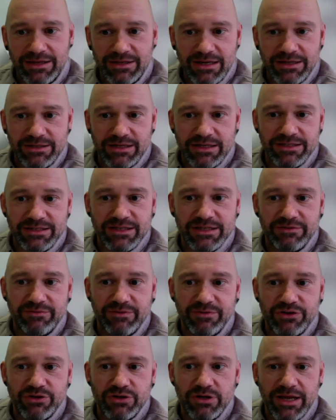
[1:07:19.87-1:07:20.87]
as
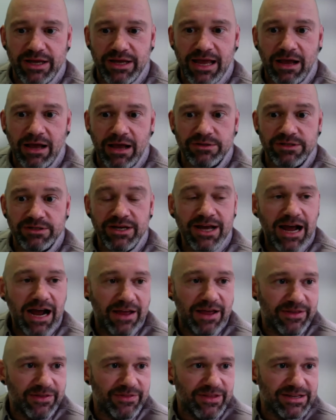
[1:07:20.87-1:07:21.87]
individual accounts.
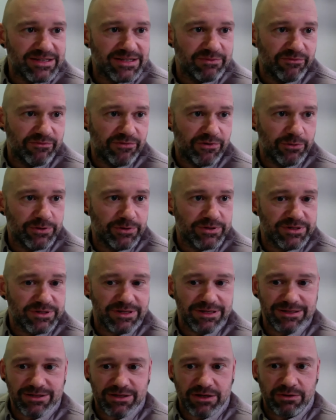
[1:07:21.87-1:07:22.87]
And then there's
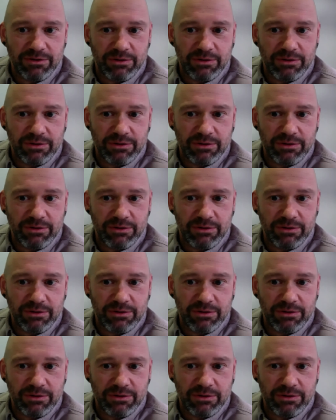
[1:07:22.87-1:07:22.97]
influences.